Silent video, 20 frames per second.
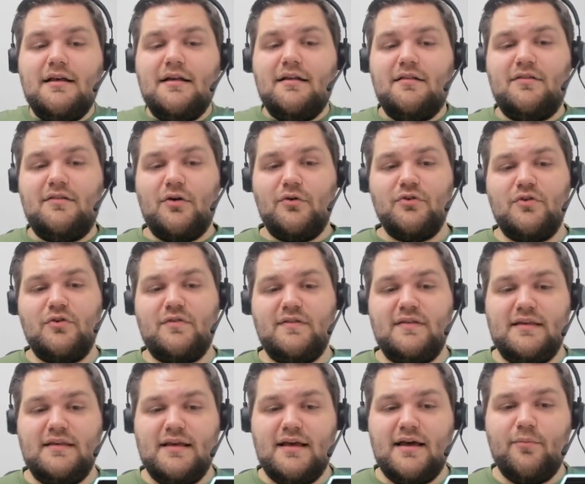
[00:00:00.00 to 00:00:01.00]
So you
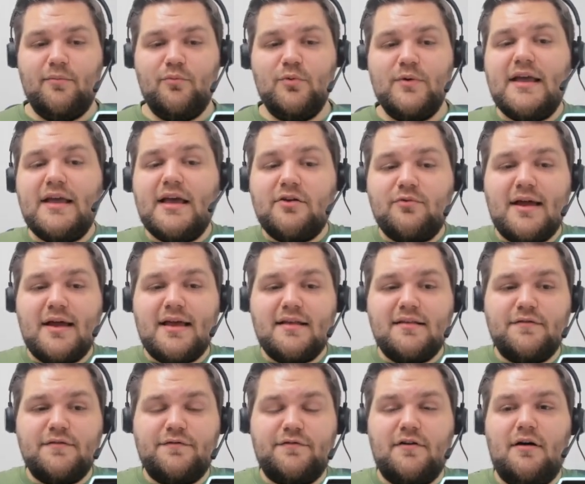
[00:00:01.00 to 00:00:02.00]
see, we get
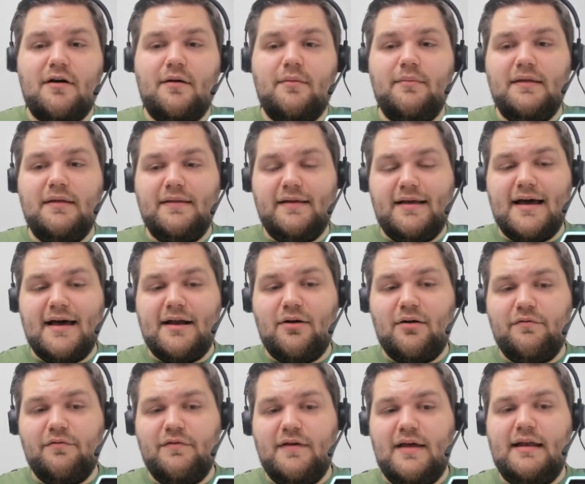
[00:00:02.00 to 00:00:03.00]
raised from in the
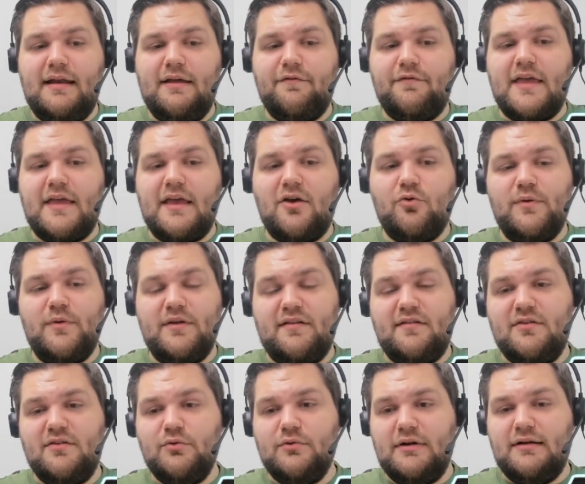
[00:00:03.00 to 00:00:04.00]
cutoff and have king queen
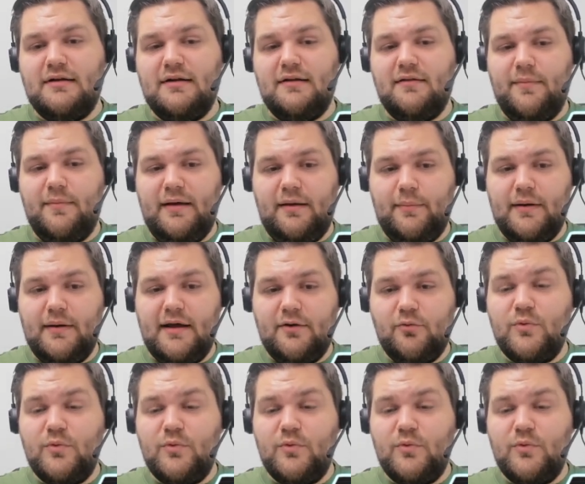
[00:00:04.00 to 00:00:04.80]
suited in the big blind.